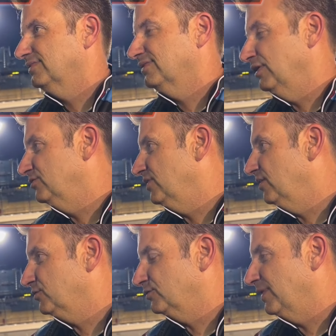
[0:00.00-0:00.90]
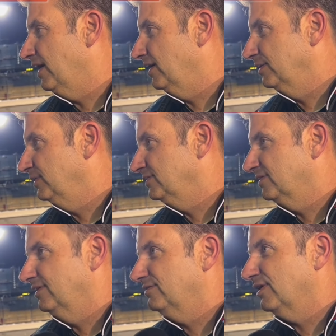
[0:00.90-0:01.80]
you know, Josh was behind him. He
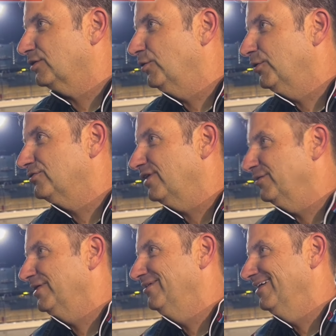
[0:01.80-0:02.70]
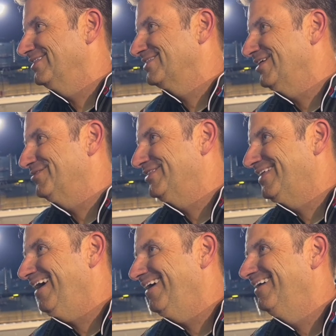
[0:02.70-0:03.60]
said he's got cords all the way around his left rear
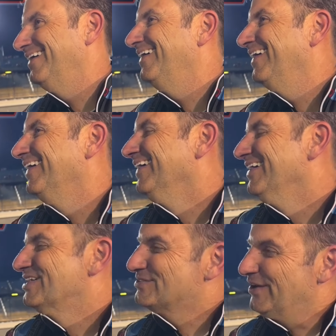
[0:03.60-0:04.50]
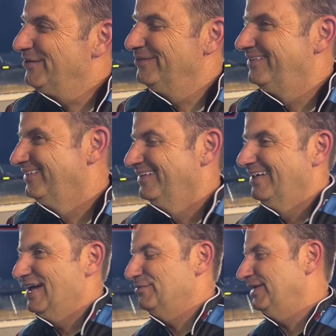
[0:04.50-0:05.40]
tire. So,
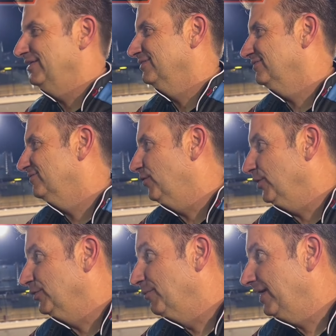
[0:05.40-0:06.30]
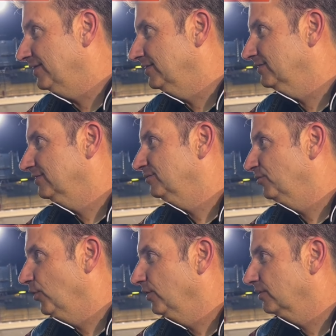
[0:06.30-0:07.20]
I mean, for him to make it
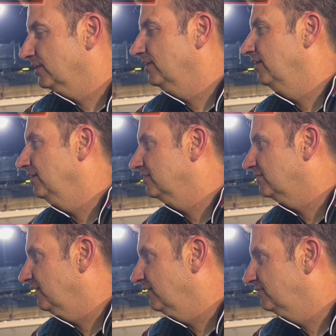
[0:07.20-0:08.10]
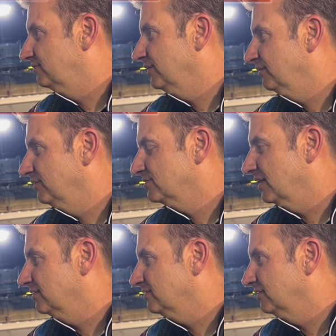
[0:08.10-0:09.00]
work and all that stuff, you know, those
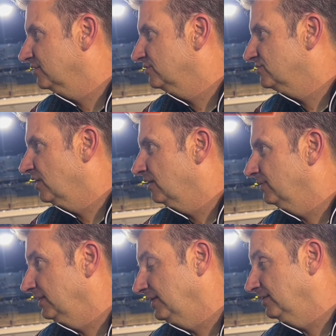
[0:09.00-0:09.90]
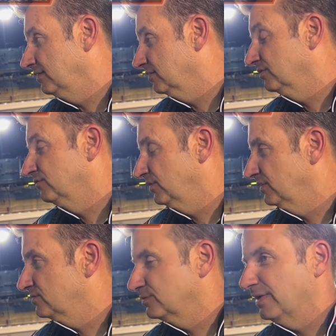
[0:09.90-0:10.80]
guys did a good job. They needed a good
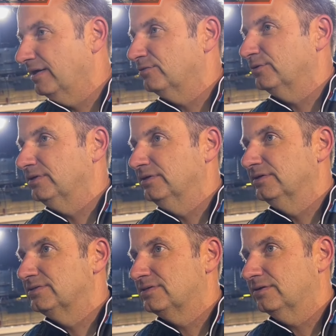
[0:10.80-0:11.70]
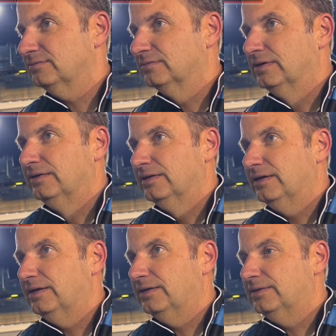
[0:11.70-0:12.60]
finish as bad as we did. So,
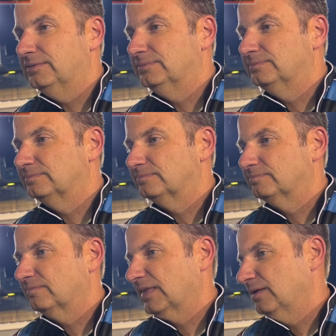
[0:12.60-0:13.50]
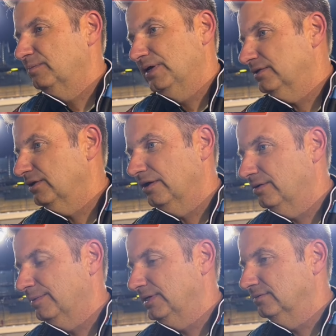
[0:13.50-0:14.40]
but, you know,
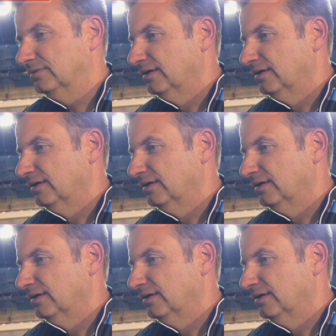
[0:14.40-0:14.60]
I mean,